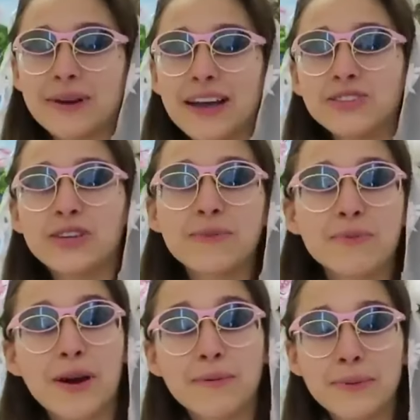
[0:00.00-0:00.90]
So as you can
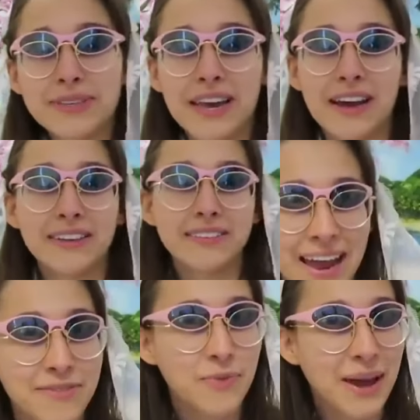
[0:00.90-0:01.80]
probably tell, I
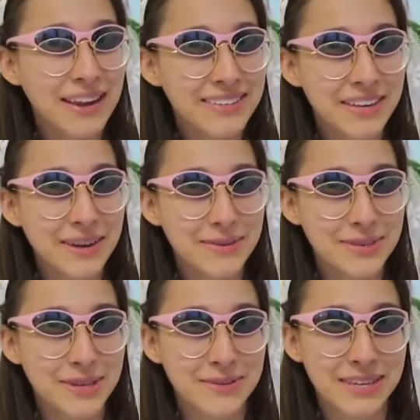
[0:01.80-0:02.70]
have a wedding to go
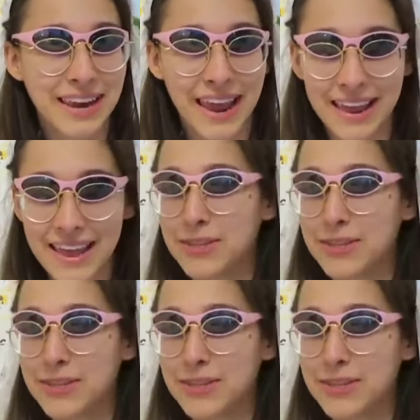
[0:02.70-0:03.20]
to today.